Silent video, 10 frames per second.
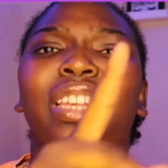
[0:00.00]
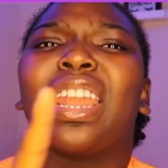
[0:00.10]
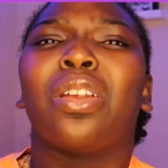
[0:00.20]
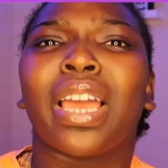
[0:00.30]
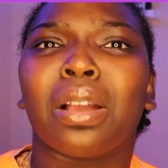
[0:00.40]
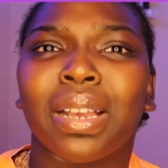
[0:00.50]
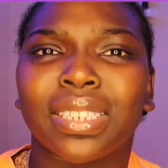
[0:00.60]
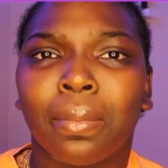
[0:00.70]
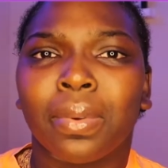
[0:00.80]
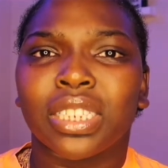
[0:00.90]
I don't like
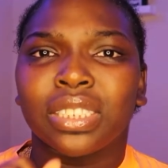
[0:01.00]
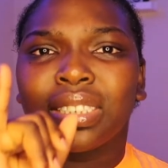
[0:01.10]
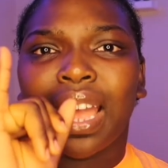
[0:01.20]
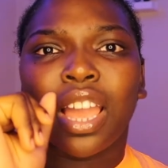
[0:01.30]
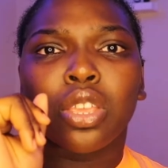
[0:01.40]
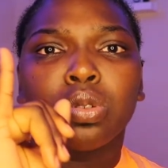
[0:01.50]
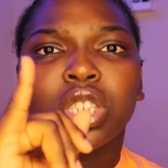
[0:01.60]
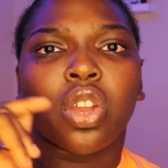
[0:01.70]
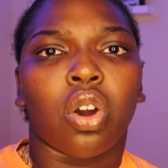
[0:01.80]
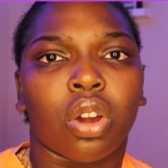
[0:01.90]
about summer is that you
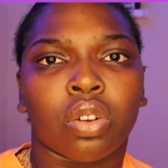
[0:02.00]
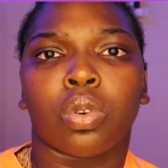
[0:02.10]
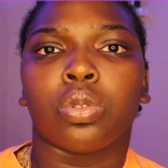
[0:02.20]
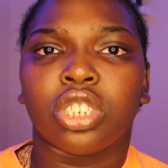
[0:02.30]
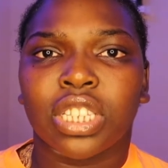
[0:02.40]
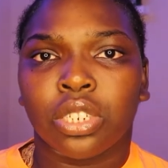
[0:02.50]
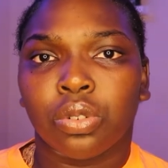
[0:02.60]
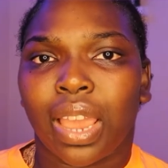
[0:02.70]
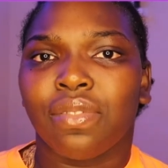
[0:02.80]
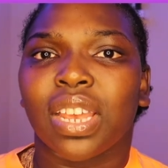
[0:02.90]
see all the roaches that
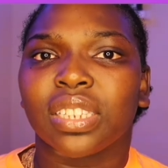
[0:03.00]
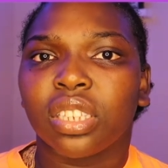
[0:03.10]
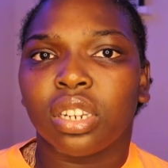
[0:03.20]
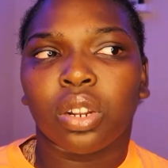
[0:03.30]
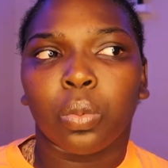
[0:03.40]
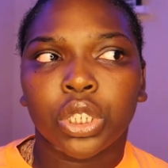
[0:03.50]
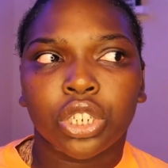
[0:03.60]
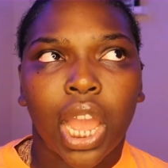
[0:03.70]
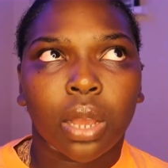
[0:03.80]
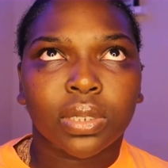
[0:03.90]
you have not seen in the
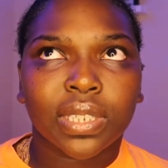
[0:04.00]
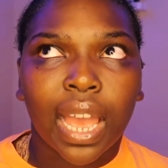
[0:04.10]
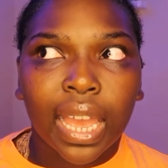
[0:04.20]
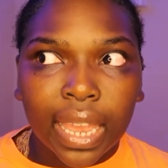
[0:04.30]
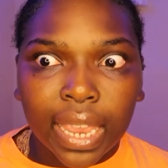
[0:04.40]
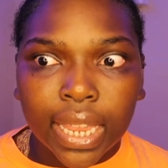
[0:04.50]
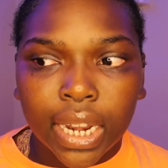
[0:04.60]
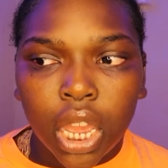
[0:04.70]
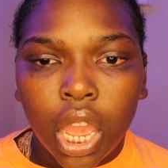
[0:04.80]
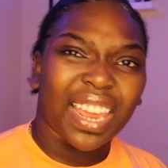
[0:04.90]
winter
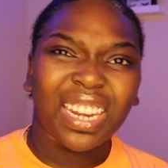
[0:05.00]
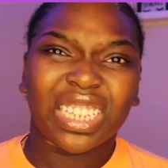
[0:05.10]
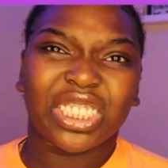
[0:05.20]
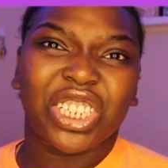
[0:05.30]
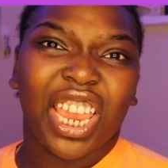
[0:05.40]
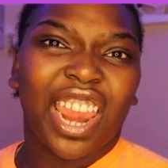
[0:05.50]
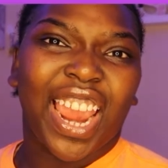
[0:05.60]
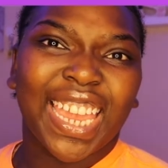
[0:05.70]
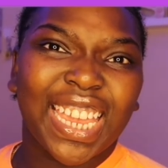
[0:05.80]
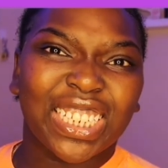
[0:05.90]
outside. I need a chair.
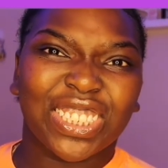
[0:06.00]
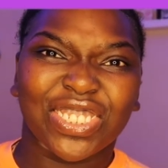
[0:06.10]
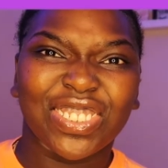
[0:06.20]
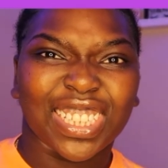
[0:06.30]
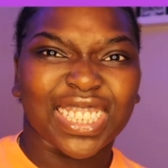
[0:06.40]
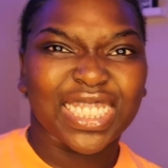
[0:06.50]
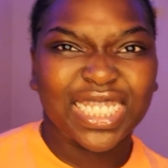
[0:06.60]
I can't do this.